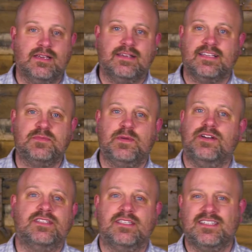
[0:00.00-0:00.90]

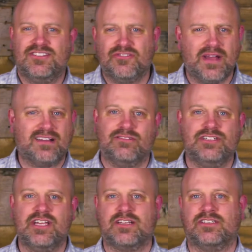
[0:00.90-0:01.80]
experiences his direct
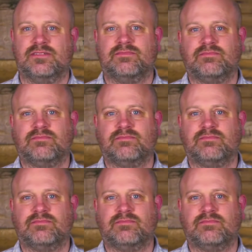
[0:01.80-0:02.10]
rejection.